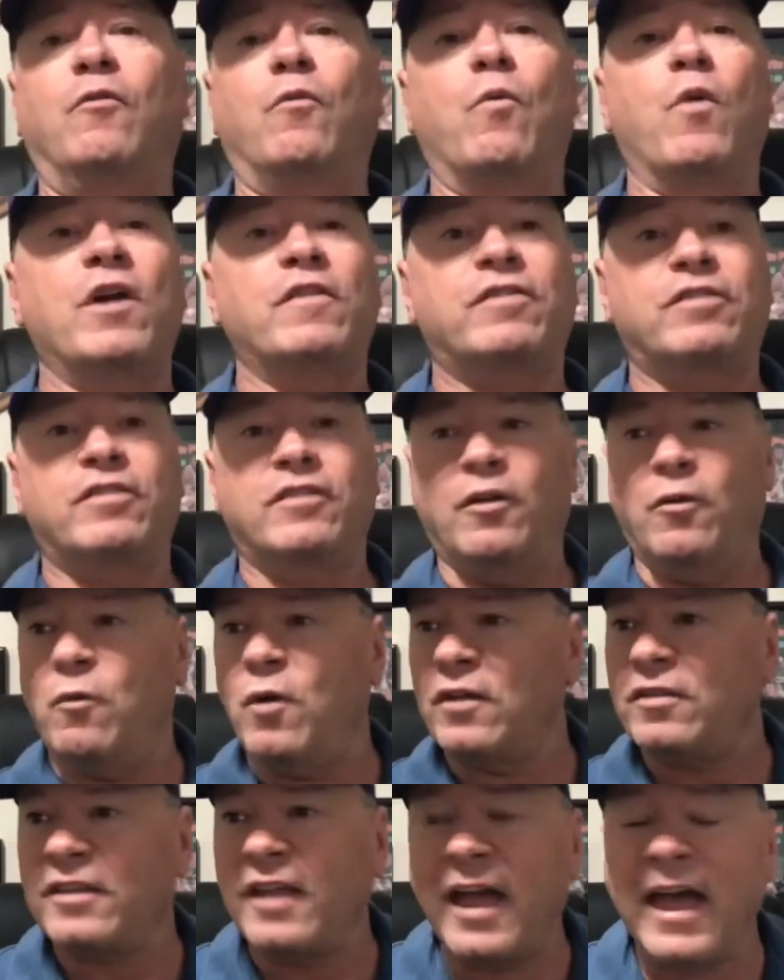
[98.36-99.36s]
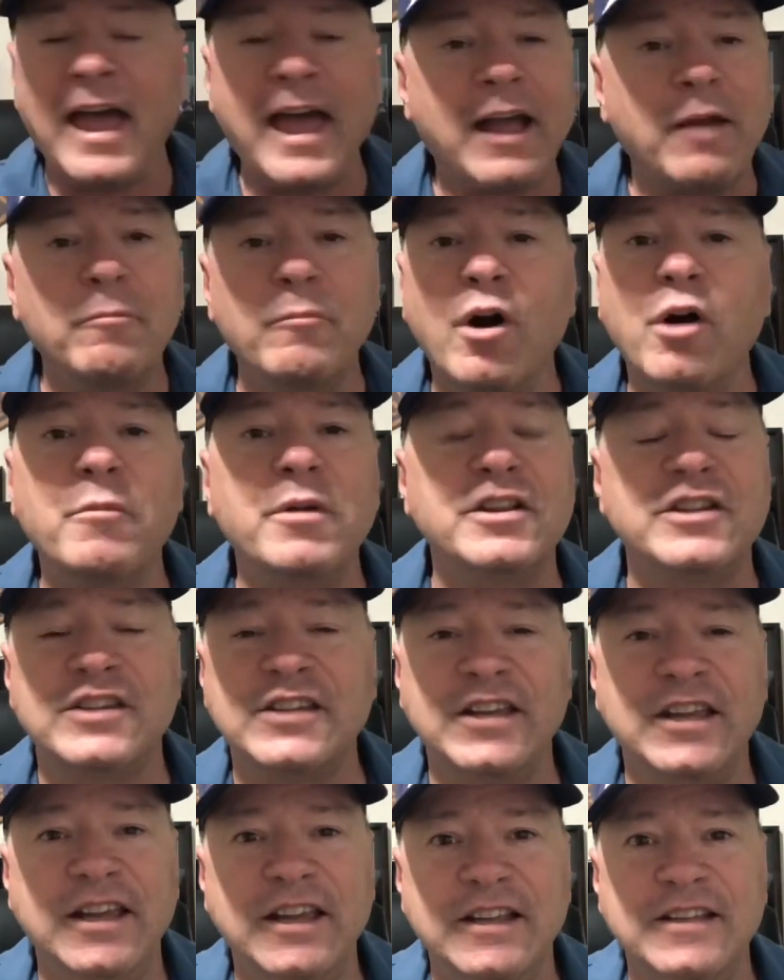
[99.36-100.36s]
what the heck moment
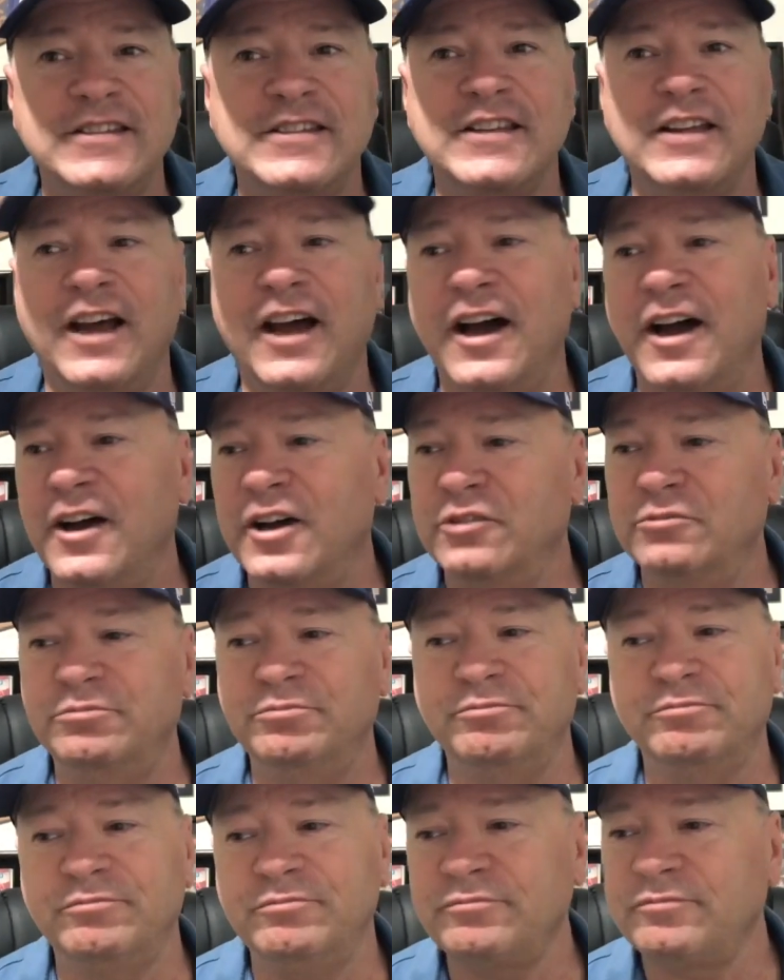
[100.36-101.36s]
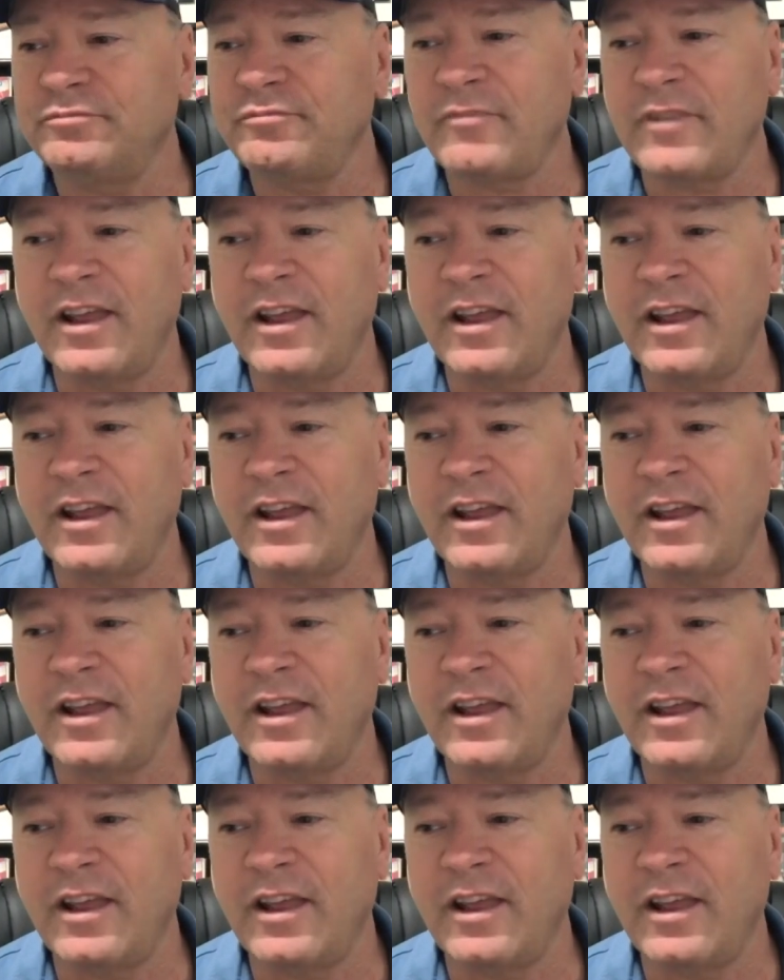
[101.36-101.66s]
scenes. There's